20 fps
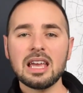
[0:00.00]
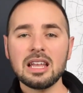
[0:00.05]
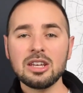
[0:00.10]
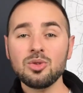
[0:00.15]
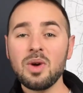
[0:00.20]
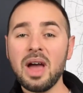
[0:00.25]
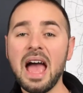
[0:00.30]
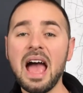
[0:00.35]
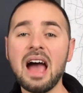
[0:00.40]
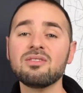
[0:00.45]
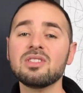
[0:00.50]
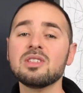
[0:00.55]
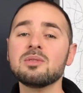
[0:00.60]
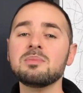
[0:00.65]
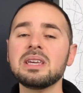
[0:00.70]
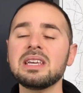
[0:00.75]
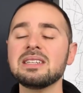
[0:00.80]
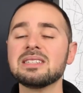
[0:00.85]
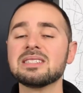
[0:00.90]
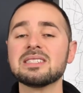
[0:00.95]
you have the
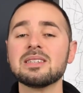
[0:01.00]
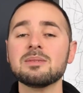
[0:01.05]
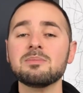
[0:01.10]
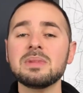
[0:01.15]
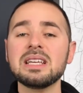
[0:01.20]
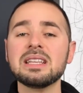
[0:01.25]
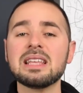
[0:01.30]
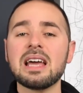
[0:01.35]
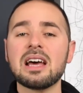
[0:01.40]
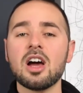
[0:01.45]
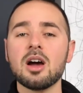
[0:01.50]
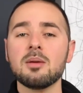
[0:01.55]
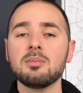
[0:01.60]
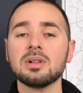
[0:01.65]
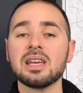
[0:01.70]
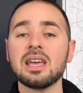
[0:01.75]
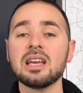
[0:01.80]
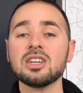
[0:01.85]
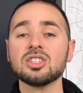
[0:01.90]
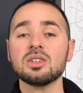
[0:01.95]
means to meet that
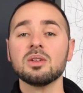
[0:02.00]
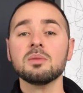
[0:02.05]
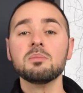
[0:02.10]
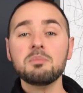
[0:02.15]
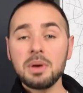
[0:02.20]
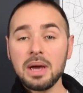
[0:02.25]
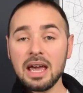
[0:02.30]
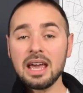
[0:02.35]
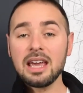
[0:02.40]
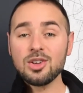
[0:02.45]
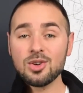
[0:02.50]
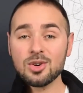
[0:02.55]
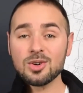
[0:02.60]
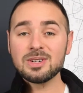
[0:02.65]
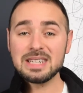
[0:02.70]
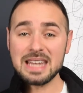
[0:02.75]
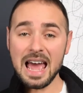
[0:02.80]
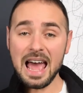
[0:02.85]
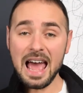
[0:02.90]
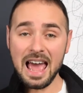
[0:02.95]
obligation, pay your
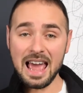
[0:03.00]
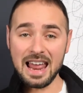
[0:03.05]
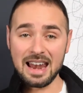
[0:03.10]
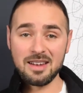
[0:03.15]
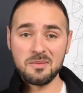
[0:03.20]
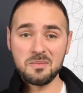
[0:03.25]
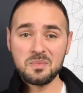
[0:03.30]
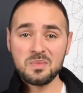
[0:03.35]
debt.